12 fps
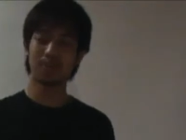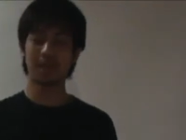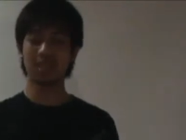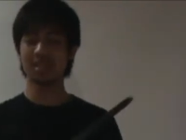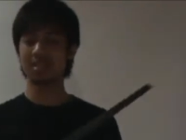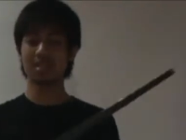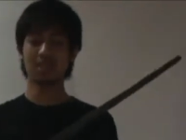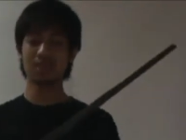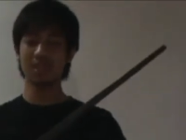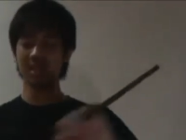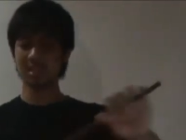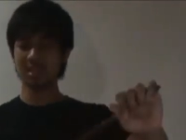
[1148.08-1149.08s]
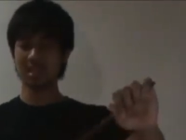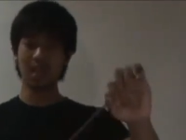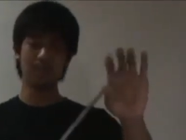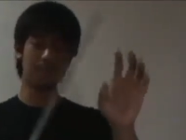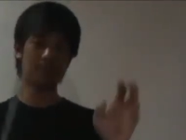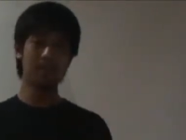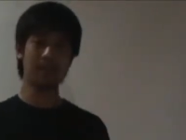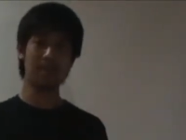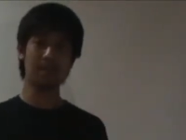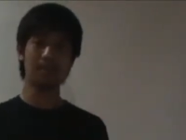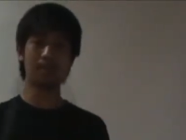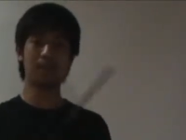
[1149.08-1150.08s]
because there's no distal taper, but
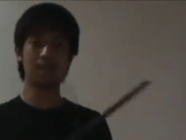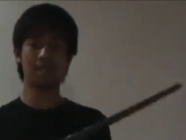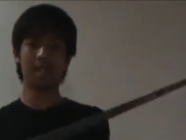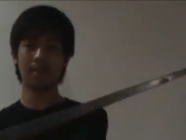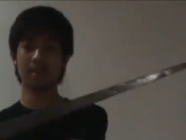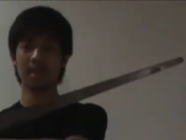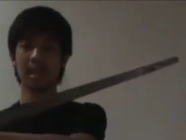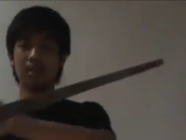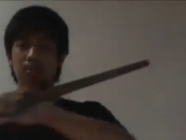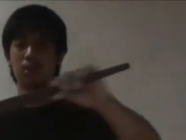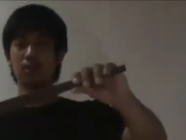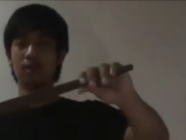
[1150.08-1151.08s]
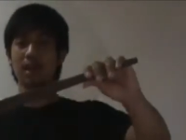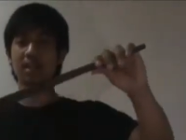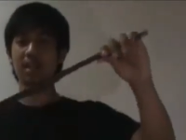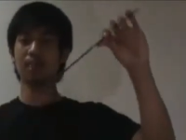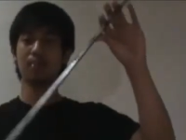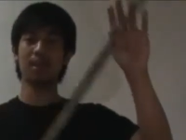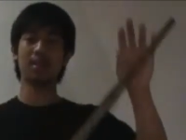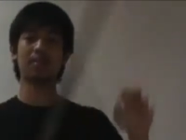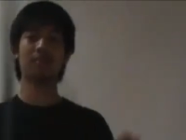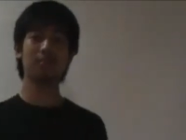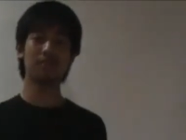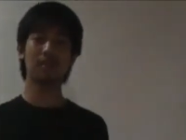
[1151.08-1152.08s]
because of that nice profile taper, it
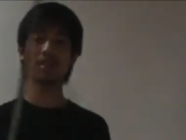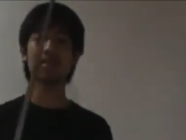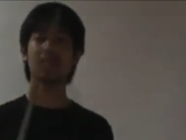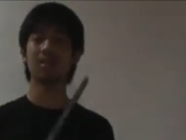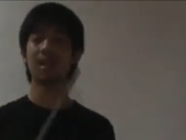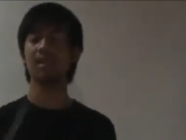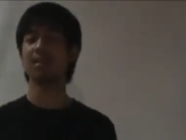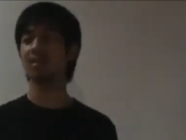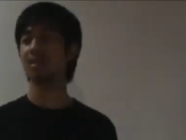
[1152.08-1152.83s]
feels alright.